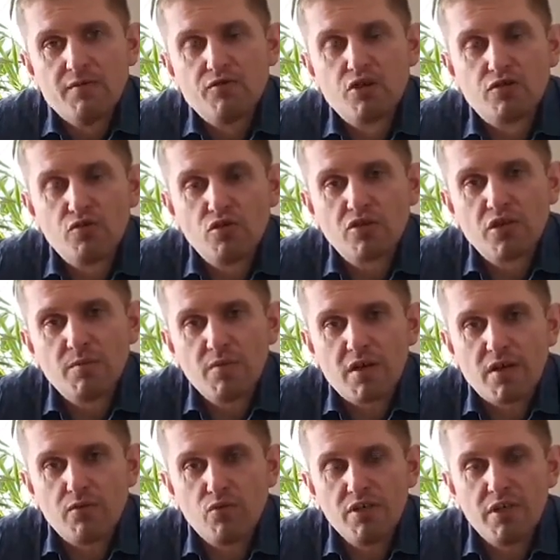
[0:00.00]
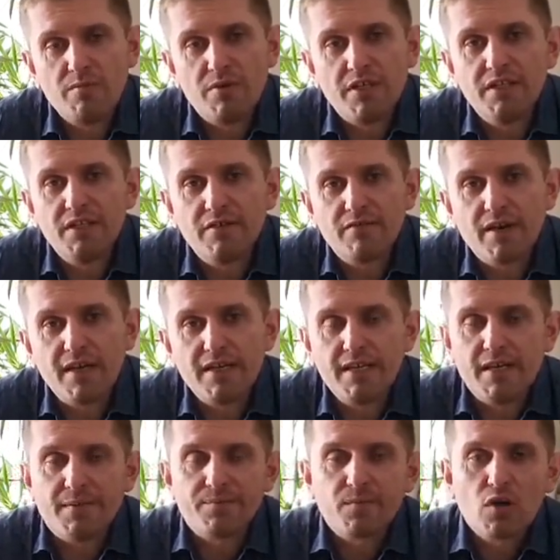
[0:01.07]
Economy, the industry will stop.
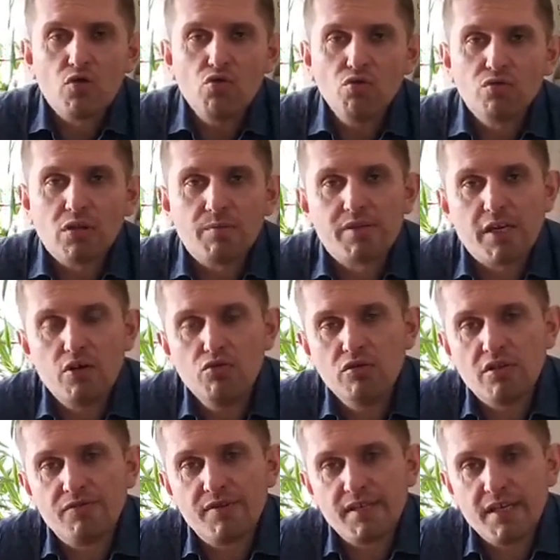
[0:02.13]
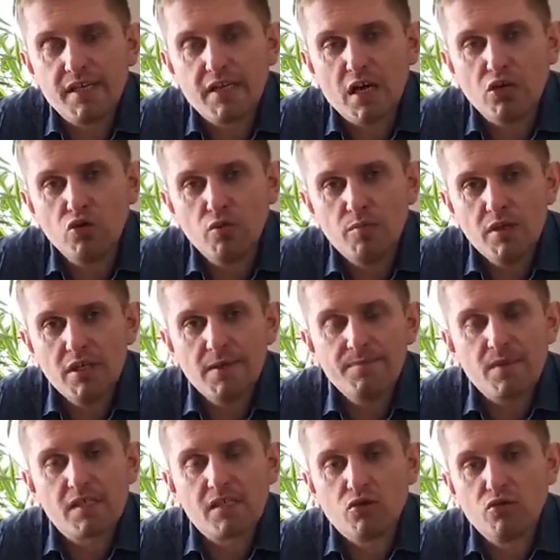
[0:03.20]
Most likely the dollar will go
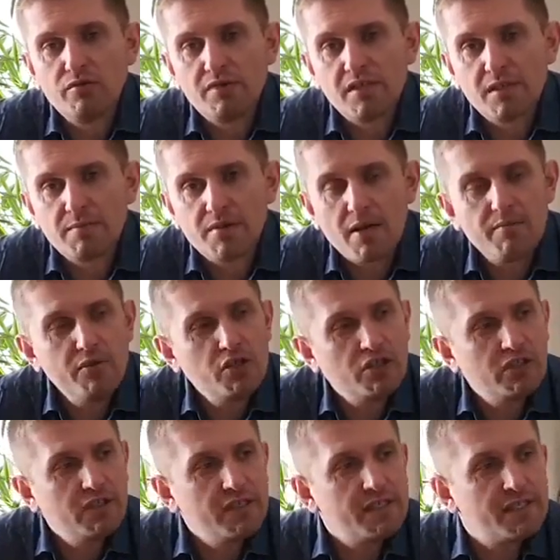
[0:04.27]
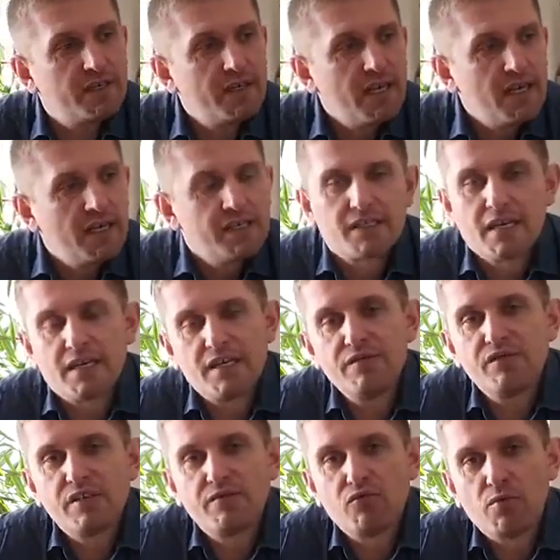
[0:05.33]
when will go. When the dollar will go
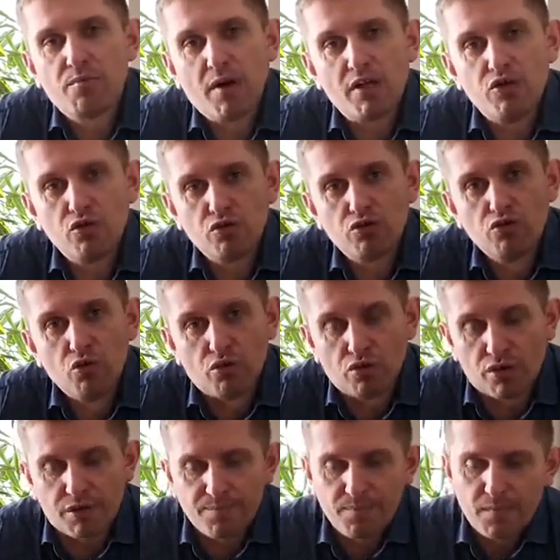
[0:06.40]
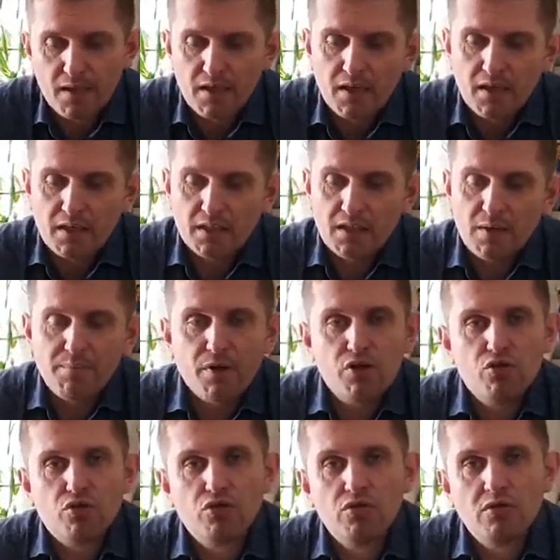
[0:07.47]
on waits. Economic and
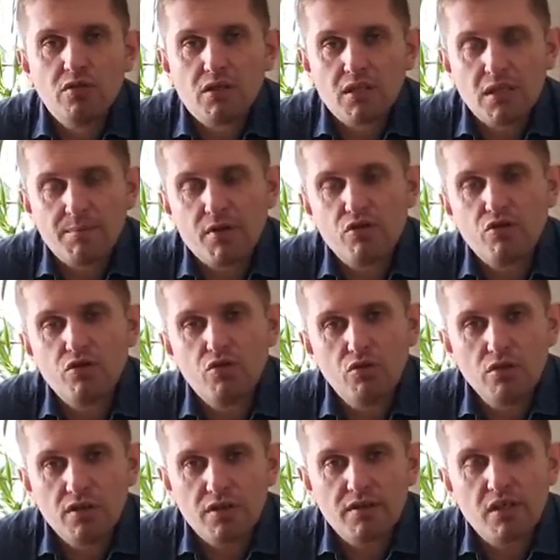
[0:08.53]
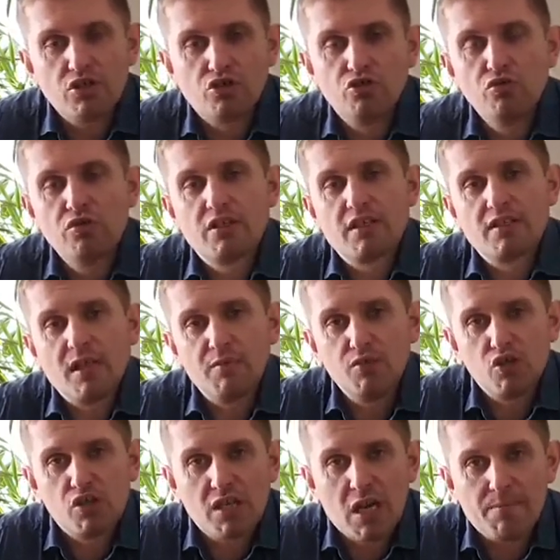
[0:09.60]
apocalypse, why therefore that all
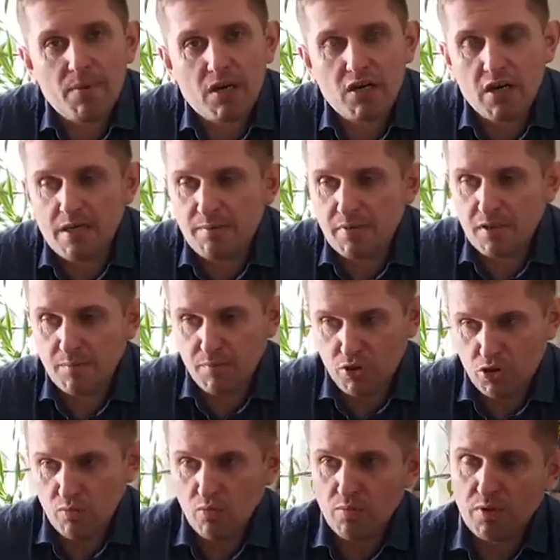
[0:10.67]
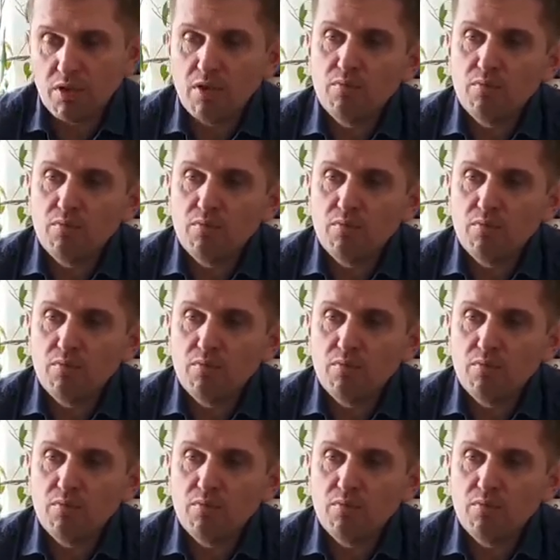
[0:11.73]
arrangements all will fail.